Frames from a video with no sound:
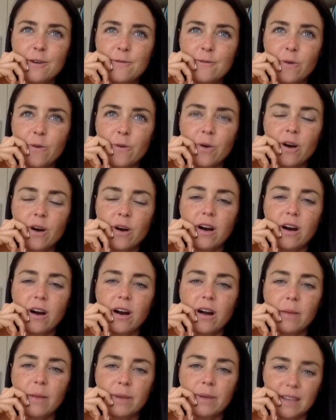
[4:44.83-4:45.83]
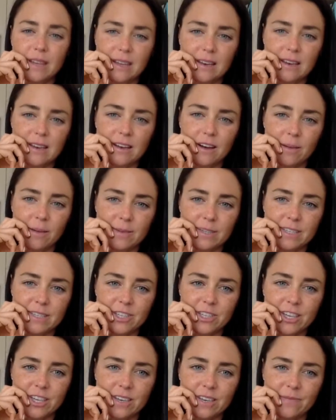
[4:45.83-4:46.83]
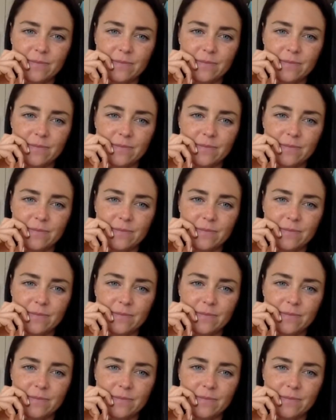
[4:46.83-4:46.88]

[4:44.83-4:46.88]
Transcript: for a bikini competition.